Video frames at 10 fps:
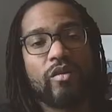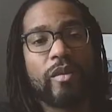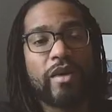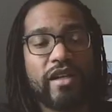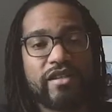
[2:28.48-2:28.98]
went
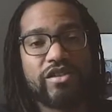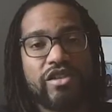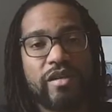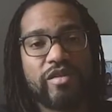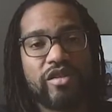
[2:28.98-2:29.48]
back to the
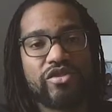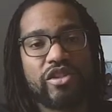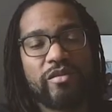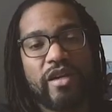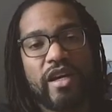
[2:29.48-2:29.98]
GM
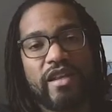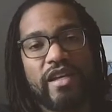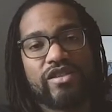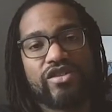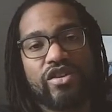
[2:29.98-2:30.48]
dealership, and
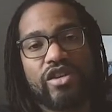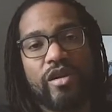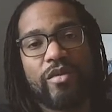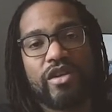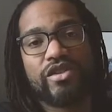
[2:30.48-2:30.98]
then started
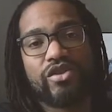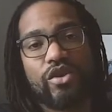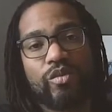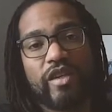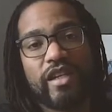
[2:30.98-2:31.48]
up on his own with